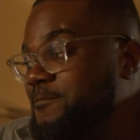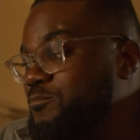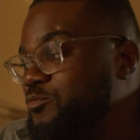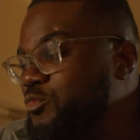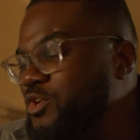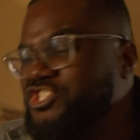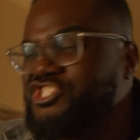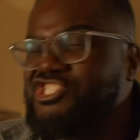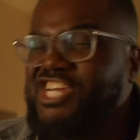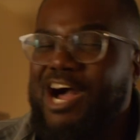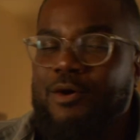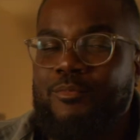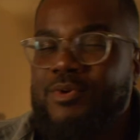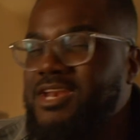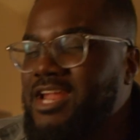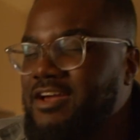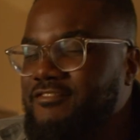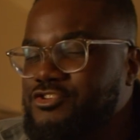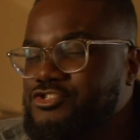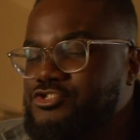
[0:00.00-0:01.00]
which I would
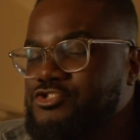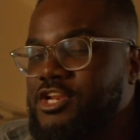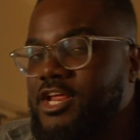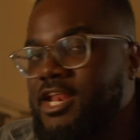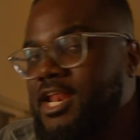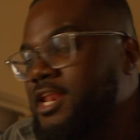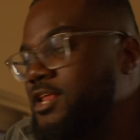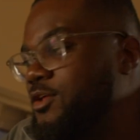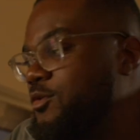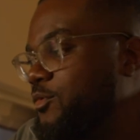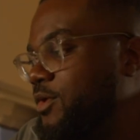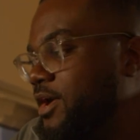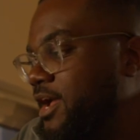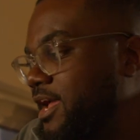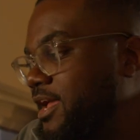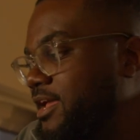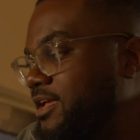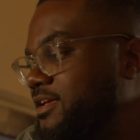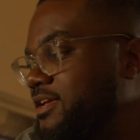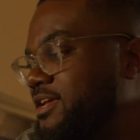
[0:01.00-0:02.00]
never shoot at
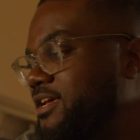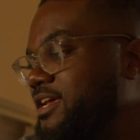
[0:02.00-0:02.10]
anyway,